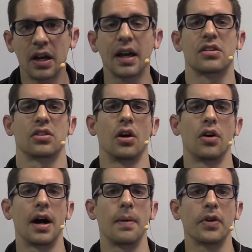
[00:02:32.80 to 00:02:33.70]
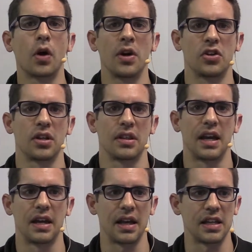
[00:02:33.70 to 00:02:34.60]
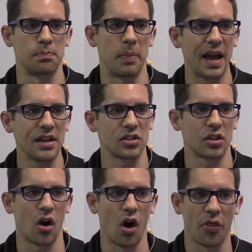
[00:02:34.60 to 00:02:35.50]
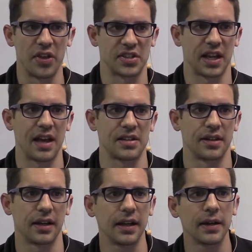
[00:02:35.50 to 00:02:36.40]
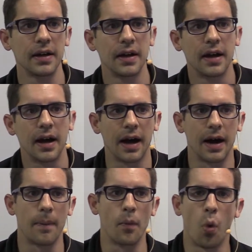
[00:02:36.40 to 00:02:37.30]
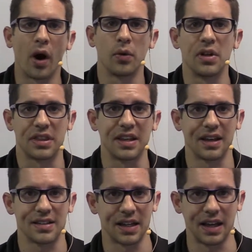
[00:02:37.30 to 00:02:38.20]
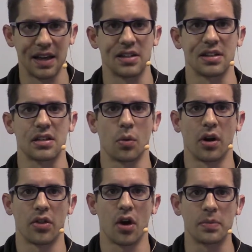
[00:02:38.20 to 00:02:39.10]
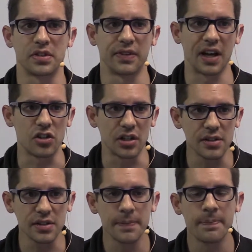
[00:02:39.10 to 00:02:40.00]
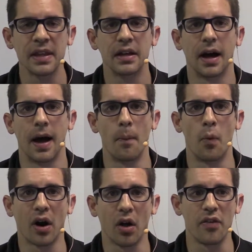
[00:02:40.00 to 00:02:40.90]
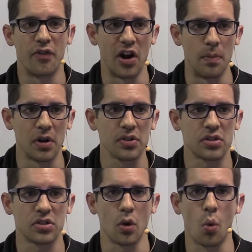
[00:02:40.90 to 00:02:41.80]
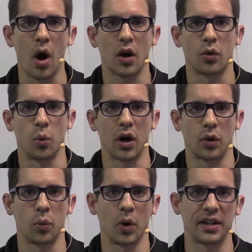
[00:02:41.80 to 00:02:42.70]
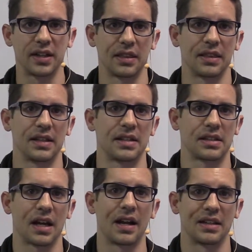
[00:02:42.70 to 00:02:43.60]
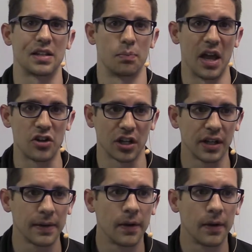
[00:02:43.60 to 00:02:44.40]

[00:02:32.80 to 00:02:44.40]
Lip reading: Okay, so the question then is, based on this case study, what do we think is the cases? What are the observations? What are the variables? So what did the scientists measure